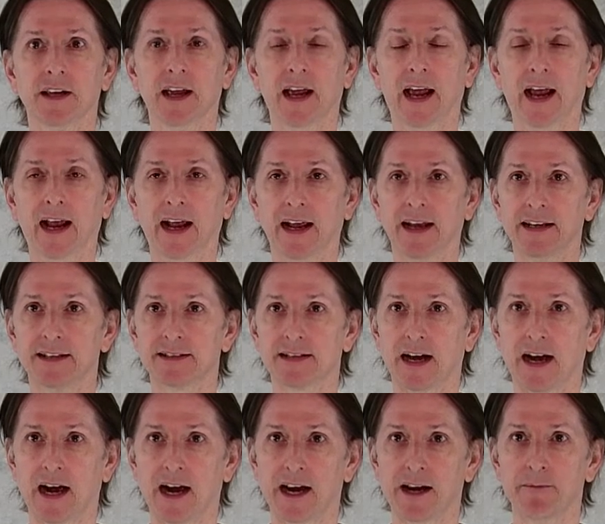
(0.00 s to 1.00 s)
and
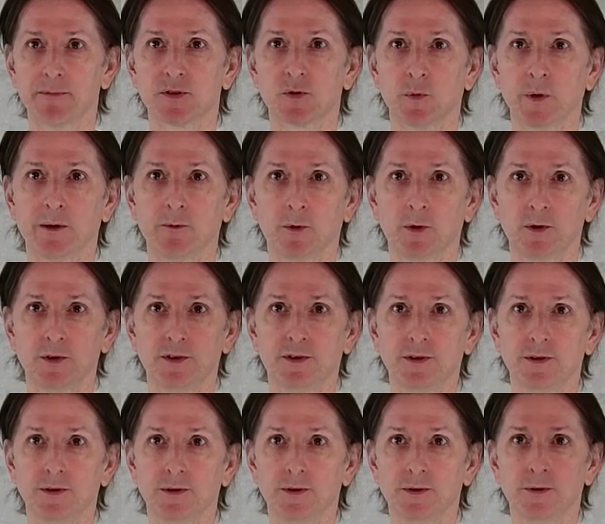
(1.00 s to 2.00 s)
times we will
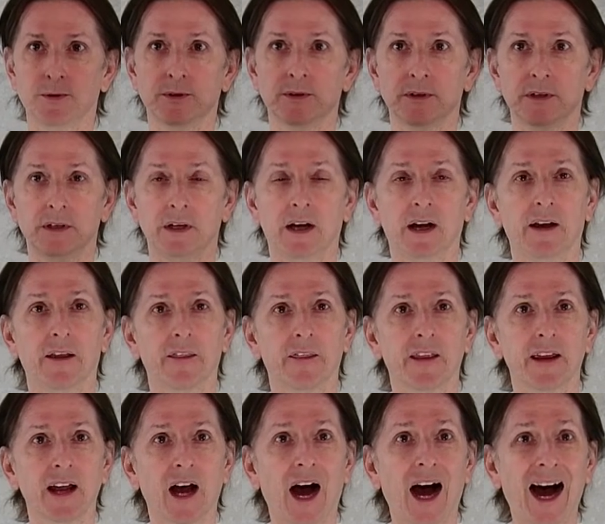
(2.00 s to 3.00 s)
do
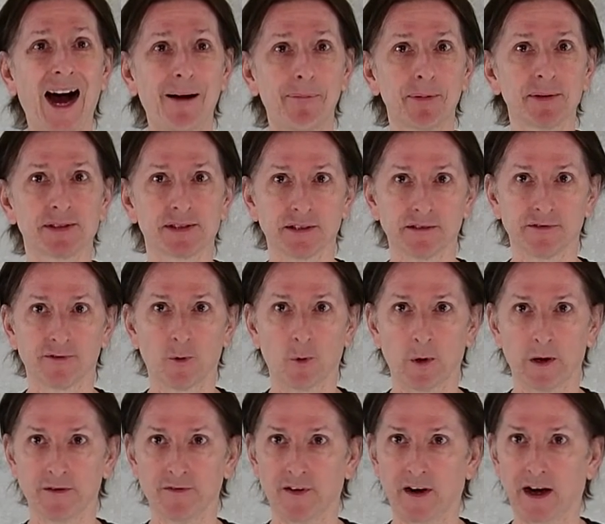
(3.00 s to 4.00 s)
the opposite
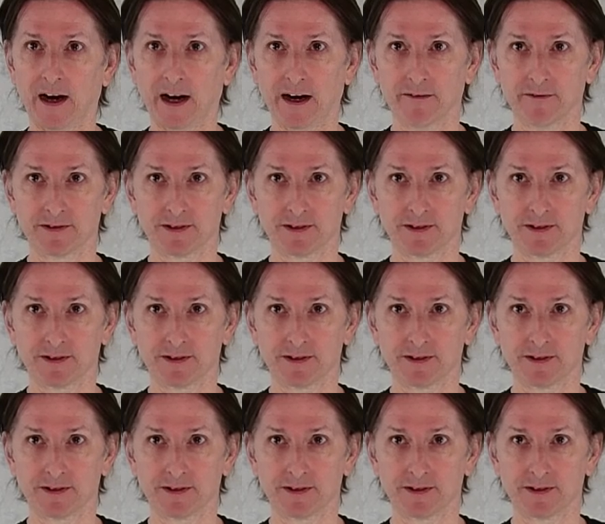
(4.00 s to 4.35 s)
45.